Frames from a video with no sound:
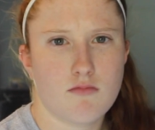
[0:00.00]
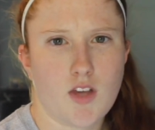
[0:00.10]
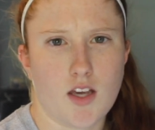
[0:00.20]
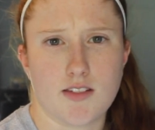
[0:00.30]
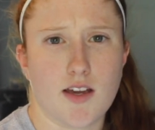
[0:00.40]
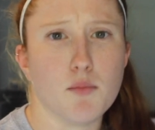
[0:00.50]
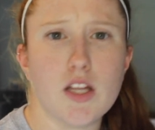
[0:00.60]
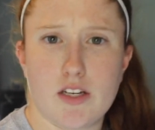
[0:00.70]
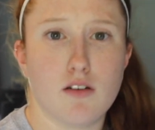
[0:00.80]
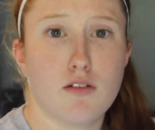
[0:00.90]
Because I'm
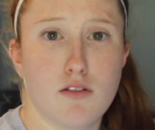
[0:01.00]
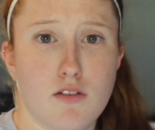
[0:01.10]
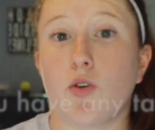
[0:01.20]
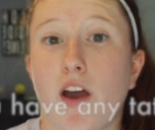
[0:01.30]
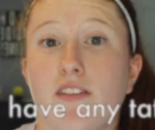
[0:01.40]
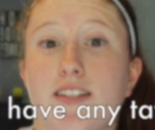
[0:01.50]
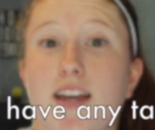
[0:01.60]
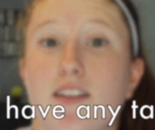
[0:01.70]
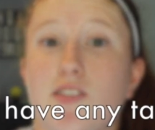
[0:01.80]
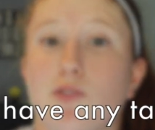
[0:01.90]
little. Do you have any
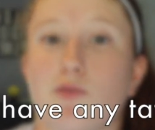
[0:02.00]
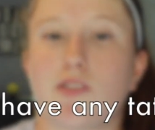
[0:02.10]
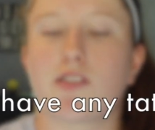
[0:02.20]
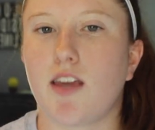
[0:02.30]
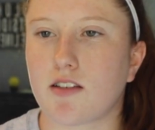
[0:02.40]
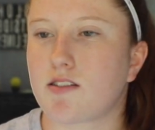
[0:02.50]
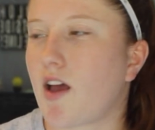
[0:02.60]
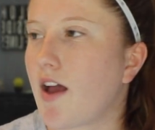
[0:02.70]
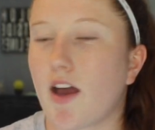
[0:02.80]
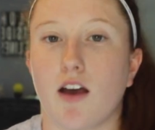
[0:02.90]
tattoos? Yes,
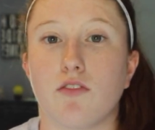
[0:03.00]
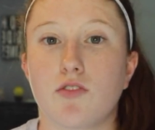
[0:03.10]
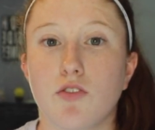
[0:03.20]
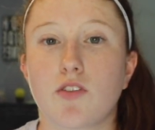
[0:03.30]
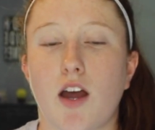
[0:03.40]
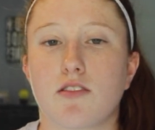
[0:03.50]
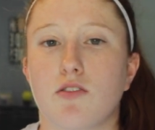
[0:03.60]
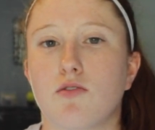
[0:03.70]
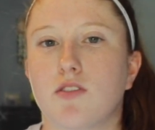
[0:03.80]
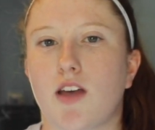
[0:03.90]
I have two
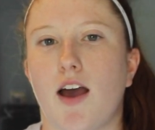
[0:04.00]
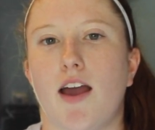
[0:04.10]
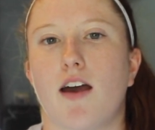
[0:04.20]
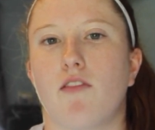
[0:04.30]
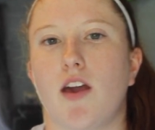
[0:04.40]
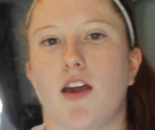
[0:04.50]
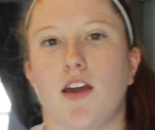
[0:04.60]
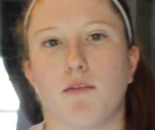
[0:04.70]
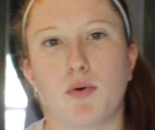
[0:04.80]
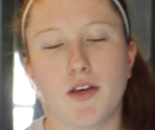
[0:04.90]
tattoos. I have
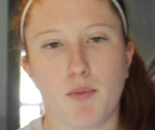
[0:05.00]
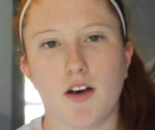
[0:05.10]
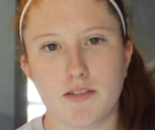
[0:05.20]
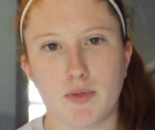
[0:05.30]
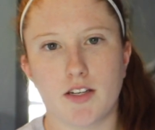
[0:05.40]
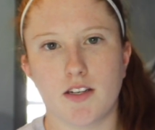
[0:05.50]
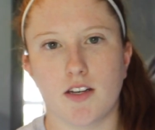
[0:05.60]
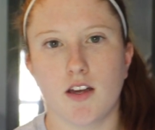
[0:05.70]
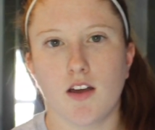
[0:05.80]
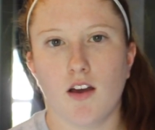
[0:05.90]
a play pause
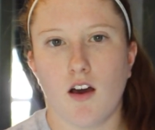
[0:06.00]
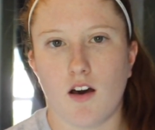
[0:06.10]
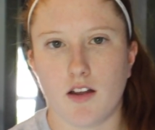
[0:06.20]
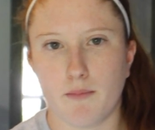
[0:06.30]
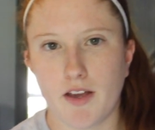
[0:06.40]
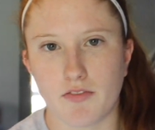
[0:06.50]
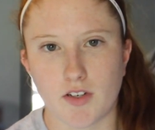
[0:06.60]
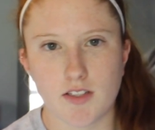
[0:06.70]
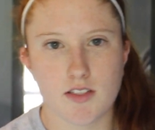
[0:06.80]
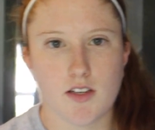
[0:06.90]
button on my
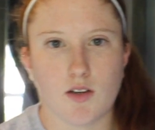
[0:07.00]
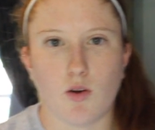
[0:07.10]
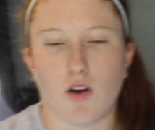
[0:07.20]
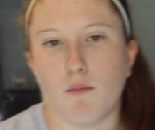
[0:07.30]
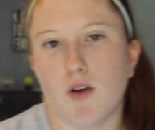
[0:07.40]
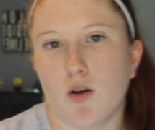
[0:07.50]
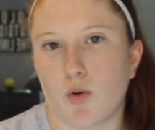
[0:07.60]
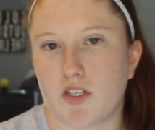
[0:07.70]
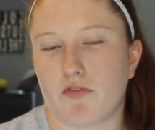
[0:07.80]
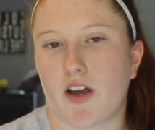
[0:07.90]
foot, um,
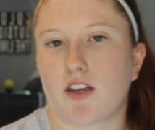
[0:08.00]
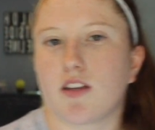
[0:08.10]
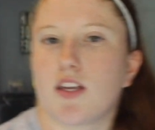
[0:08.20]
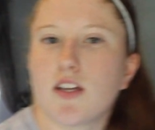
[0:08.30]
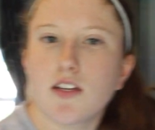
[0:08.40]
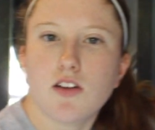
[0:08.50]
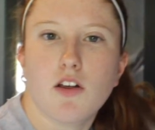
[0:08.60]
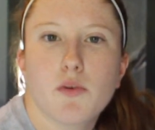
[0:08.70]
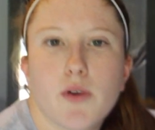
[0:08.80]
which if I could get it all